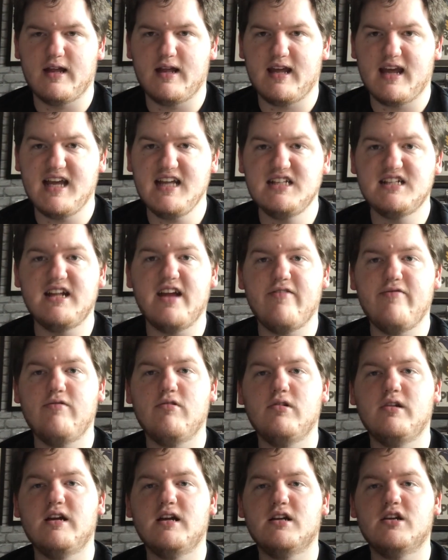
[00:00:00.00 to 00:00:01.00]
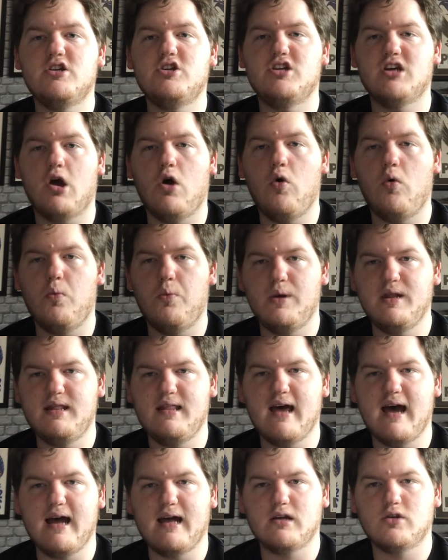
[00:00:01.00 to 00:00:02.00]
he's definitely going to gel with
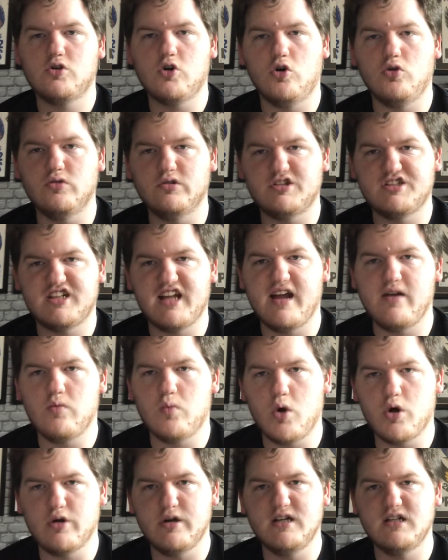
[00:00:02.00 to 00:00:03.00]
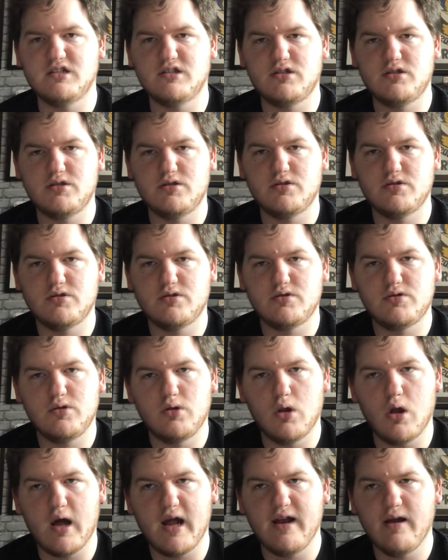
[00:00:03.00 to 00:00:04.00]
that Golden State Warriors
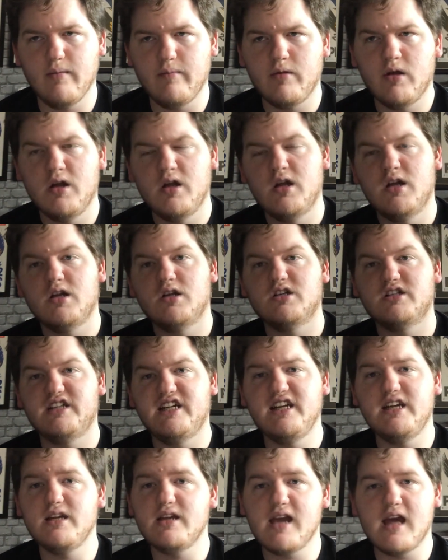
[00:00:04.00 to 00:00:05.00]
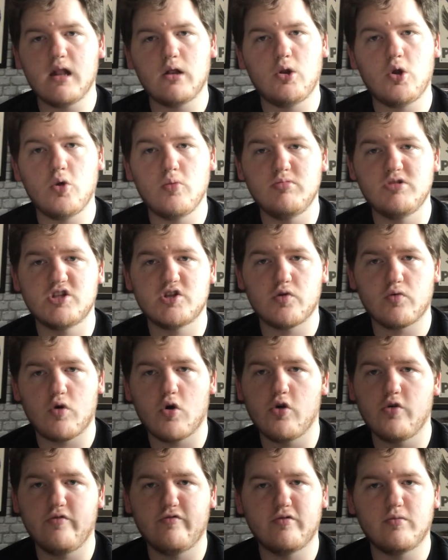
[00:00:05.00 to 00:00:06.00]
lineup because he can get lobs
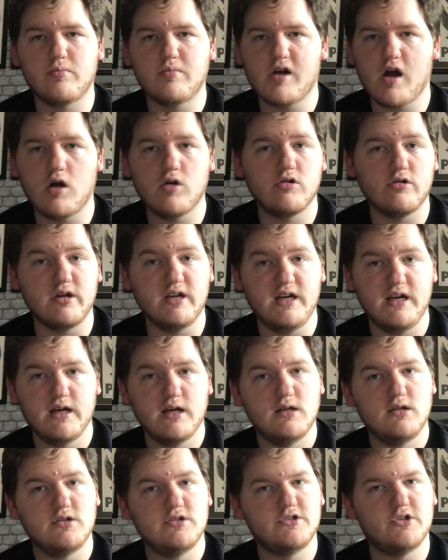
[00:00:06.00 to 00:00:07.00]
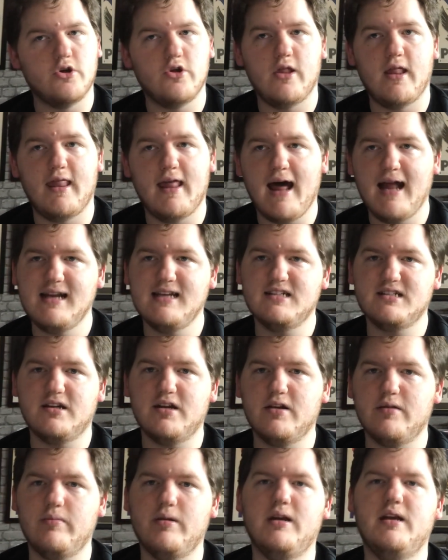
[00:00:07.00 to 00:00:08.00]
thrown from Curry. So that is
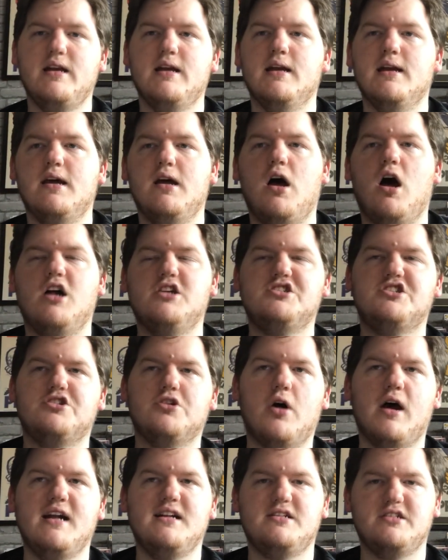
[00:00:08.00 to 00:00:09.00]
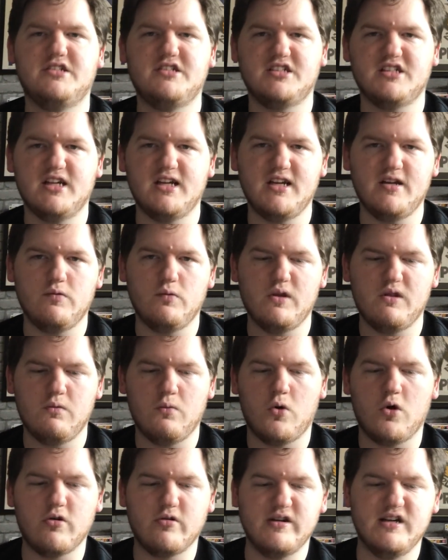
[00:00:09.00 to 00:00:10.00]
going to be a sight to see with
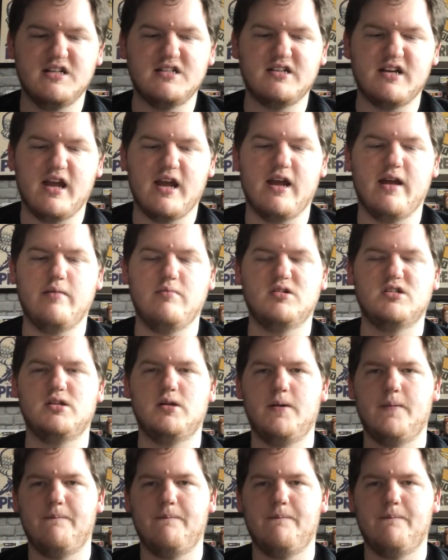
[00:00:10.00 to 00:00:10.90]
Warriors games.